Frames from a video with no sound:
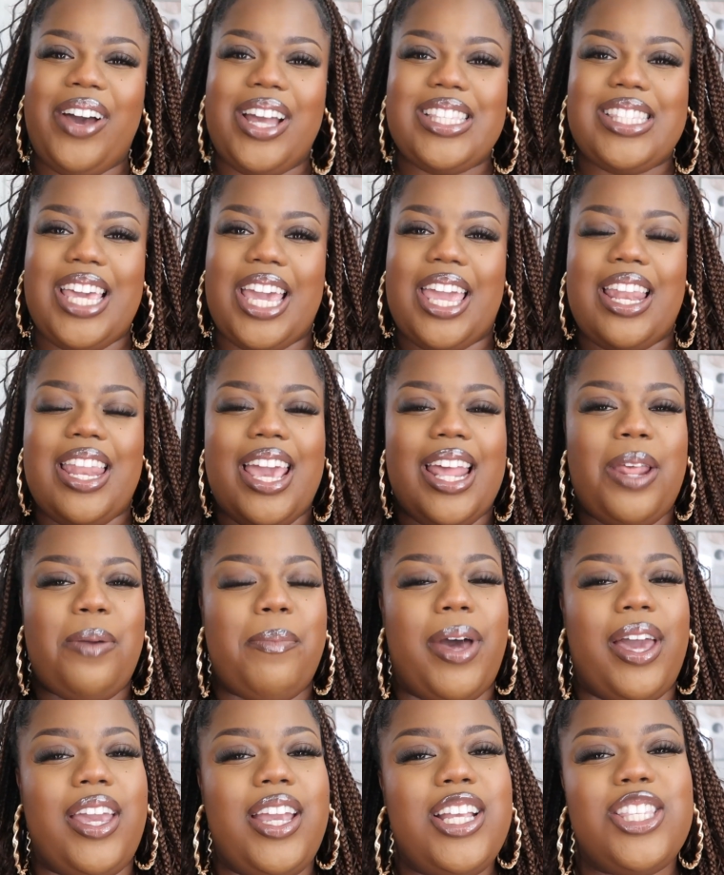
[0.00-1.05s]
I take and edit
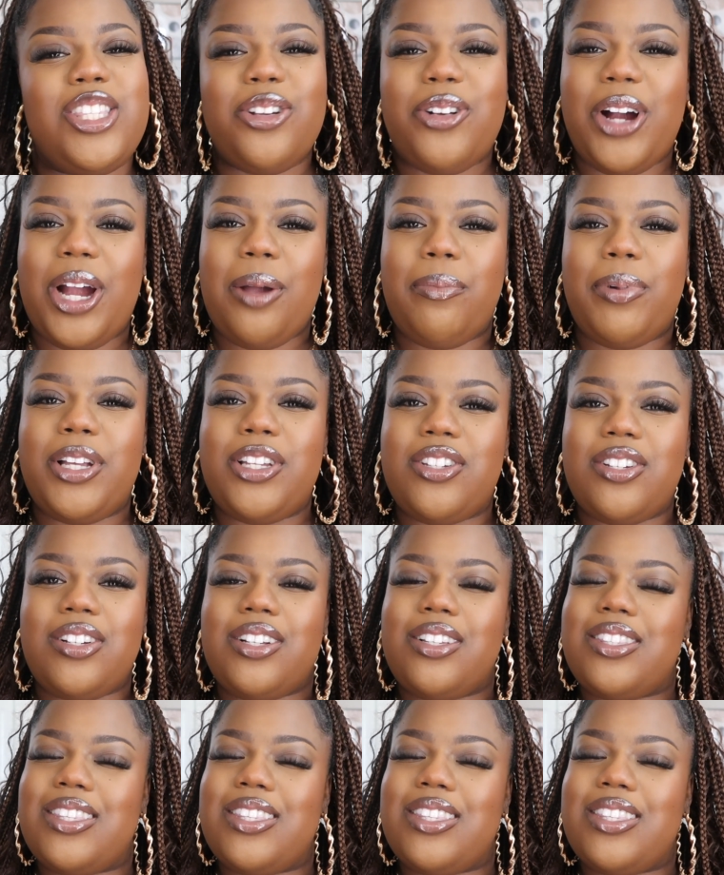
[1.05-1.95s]
my Instagram pictures.